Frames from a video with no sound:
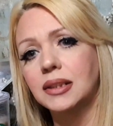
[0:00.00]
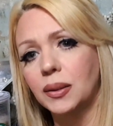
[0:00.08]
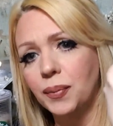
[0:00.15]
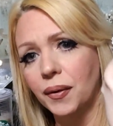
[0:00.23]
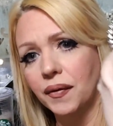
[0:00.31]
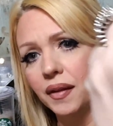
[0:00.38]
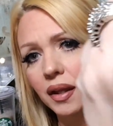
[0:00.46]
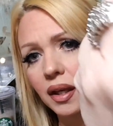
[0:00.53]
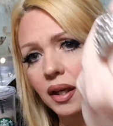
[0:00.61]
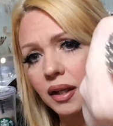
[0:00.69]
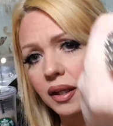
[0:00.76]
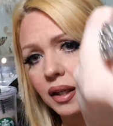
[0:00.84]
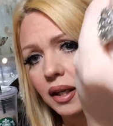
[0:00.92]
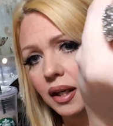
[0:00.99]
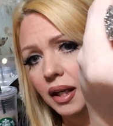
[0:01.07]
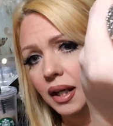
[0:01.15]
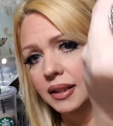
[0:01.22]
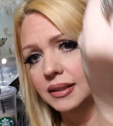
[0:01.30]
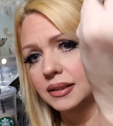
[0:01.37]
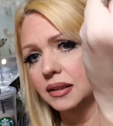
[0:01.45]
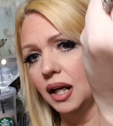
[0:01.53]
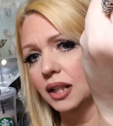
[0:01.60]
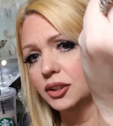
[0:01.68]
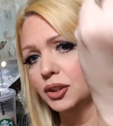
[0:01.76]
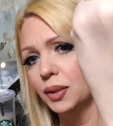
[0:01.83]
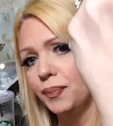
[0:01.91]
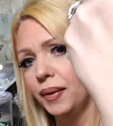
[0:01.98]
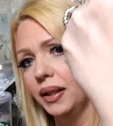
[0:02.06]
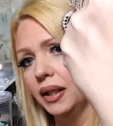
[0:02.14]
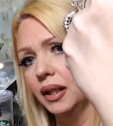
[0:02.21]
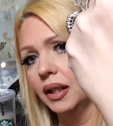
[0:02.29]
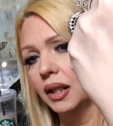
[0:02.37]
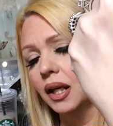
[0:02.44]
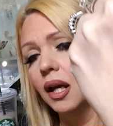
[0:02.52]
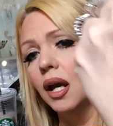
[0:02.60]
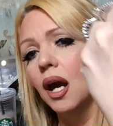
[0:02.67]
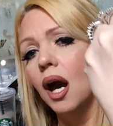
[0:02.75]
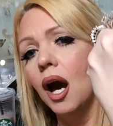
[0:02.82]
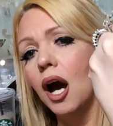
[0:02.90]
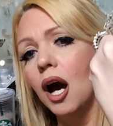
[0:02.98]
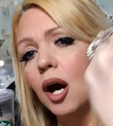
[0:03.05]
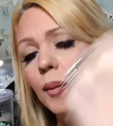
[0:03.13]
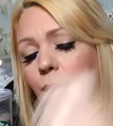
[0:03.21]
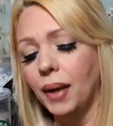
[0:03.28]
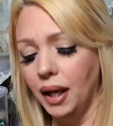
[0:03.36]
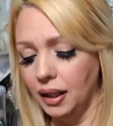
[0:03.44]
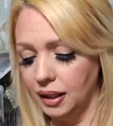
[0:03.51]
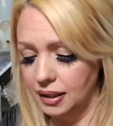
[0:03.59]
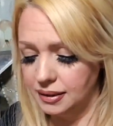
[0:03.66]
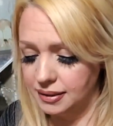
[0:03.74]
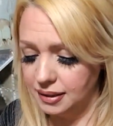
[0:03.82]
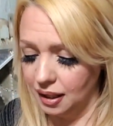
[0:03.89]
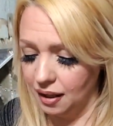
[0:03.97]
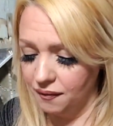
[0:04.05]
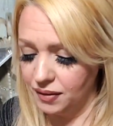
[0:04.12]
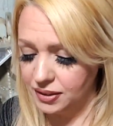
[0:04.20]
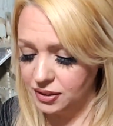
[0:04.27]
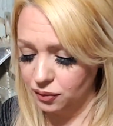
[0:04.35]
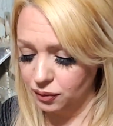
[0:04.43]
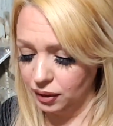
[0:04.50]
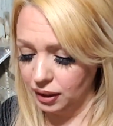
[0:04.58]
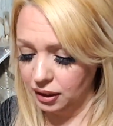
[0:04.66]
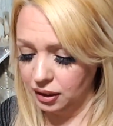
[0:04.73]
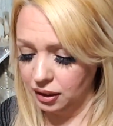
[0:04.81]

super thick. It's not dripping. Um, and it's if it's a really